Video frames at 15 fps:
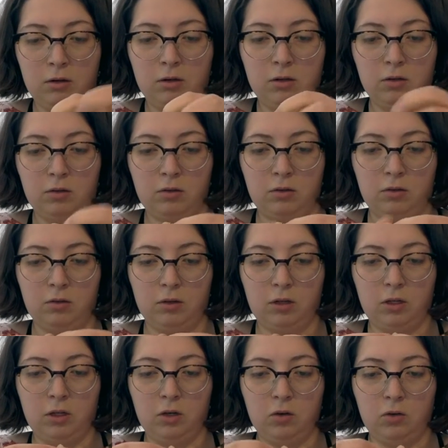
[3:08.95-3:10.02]
just to
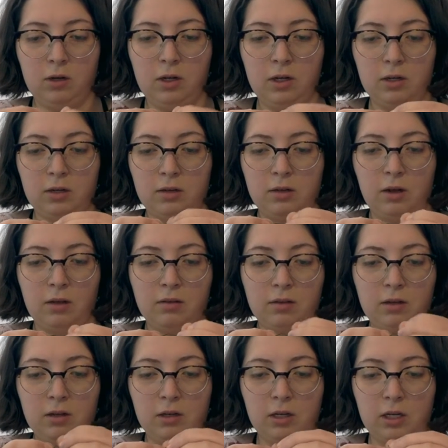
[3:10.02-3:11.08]
secure it. It
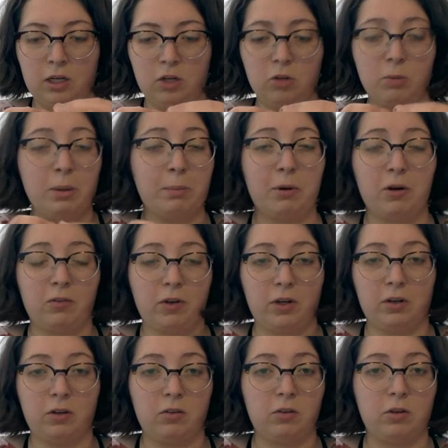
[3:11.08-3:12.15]
doesn't need to be perfect
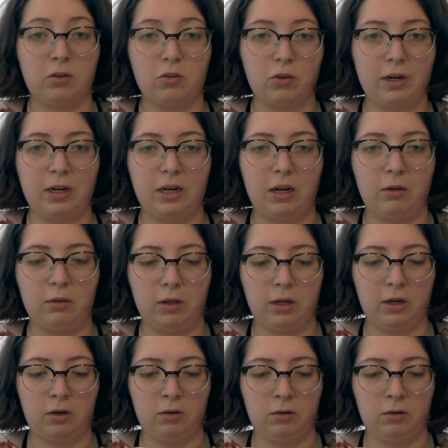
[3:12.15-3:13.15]
because you can straighten it out later